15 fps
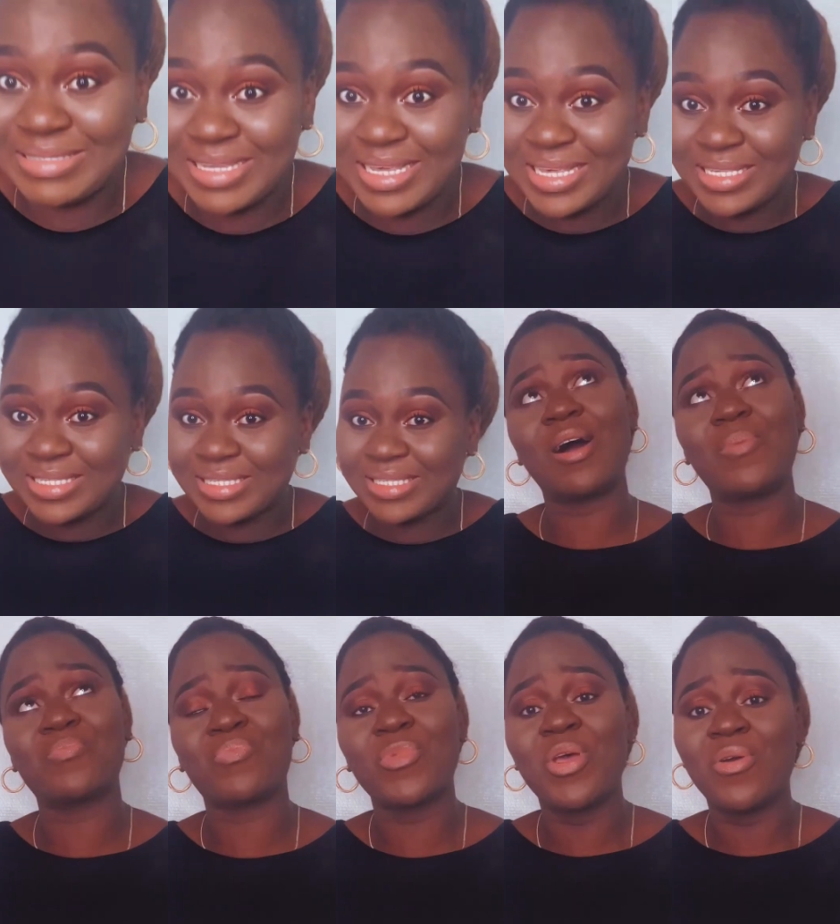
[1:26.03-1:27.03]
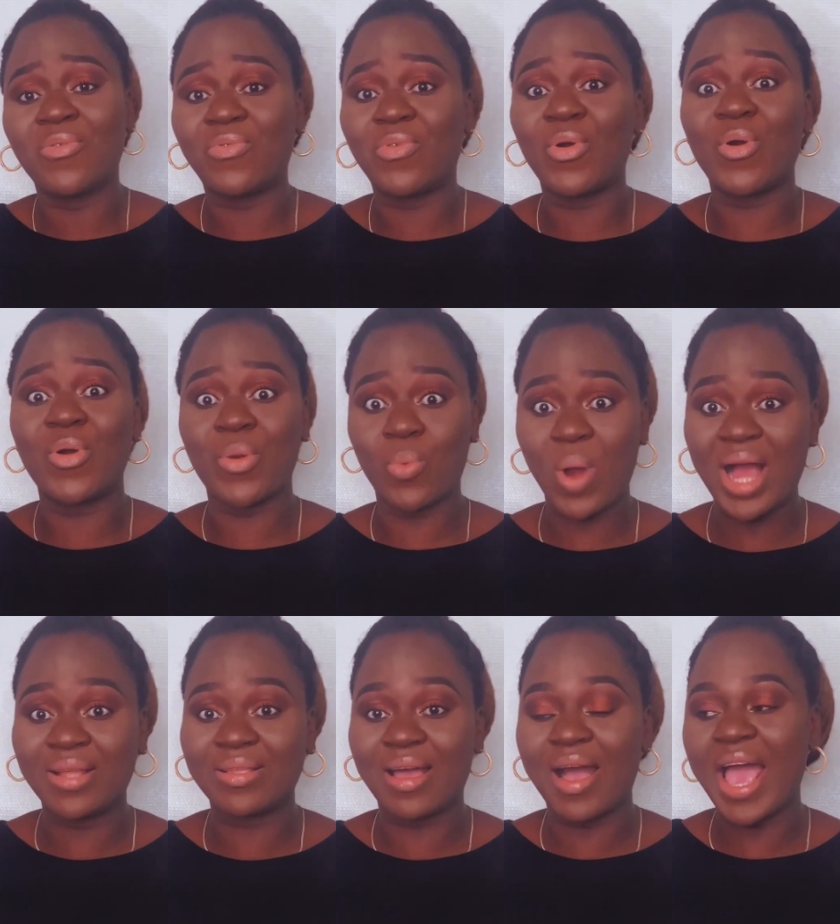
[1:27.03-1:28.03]
this um for a
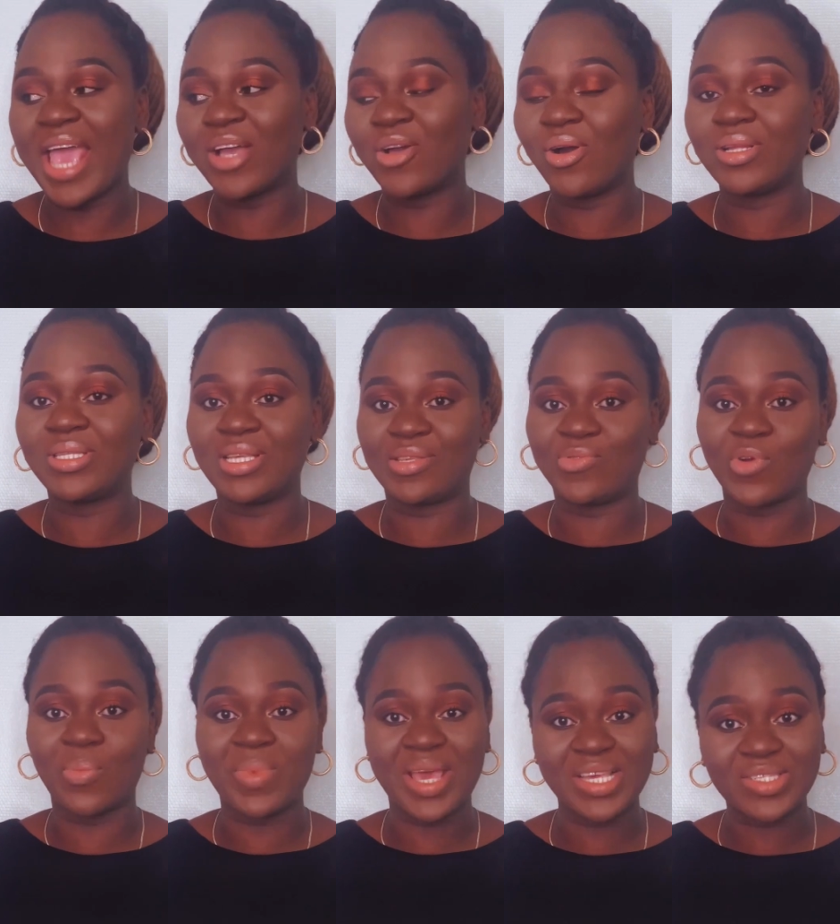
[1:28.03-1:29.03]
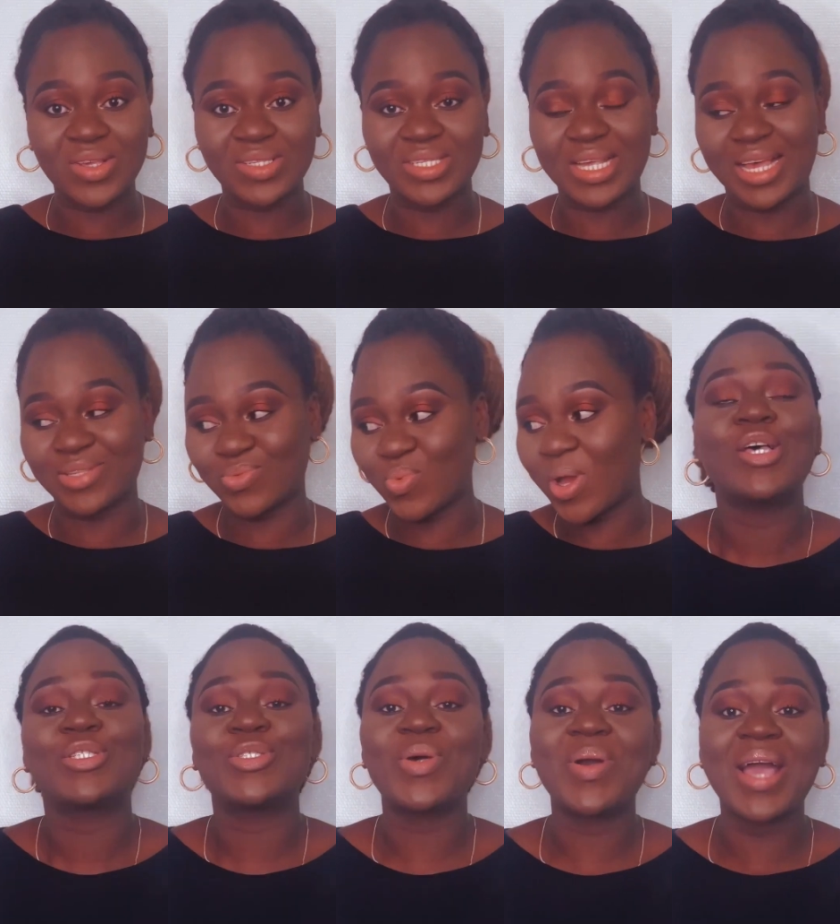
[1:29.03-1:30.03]
while now i got this from asos as
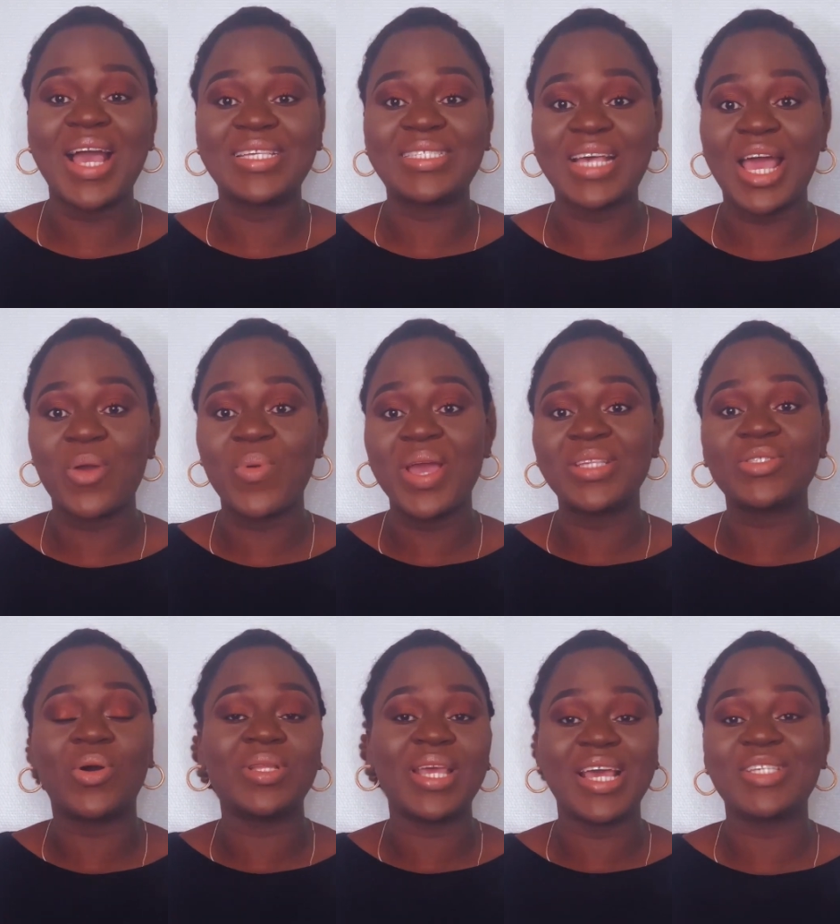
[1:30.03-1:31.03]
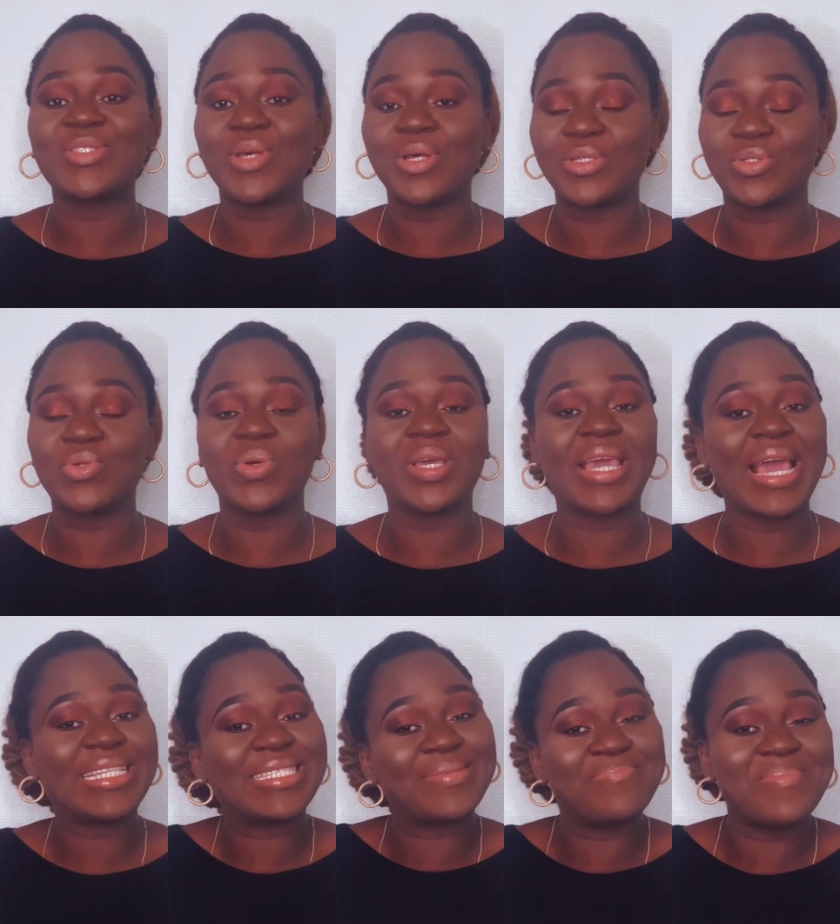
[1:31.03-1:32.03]
well so guys i went on asos to
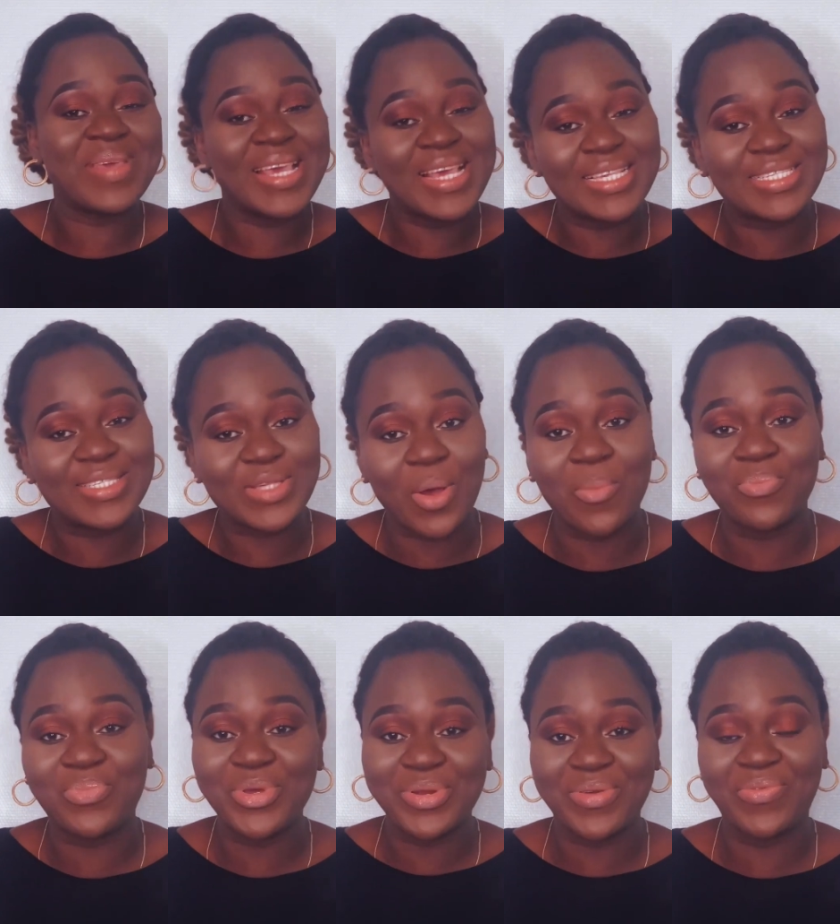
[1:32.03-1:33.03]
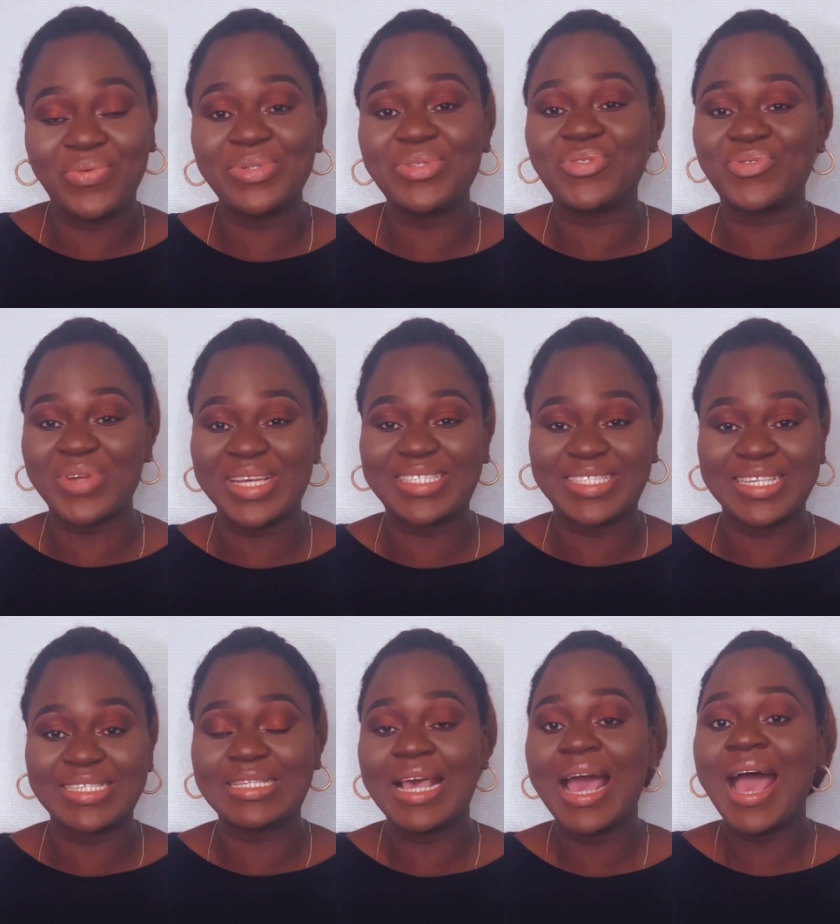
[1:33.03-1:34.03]
get me some beautiful
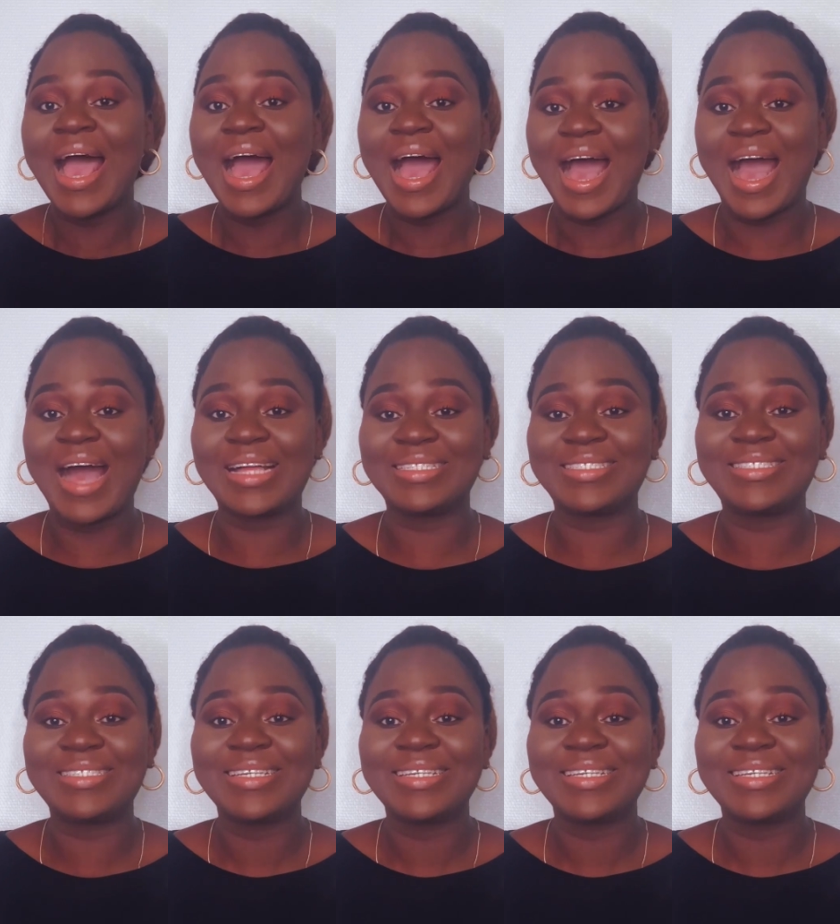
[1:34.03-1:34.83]
dresses and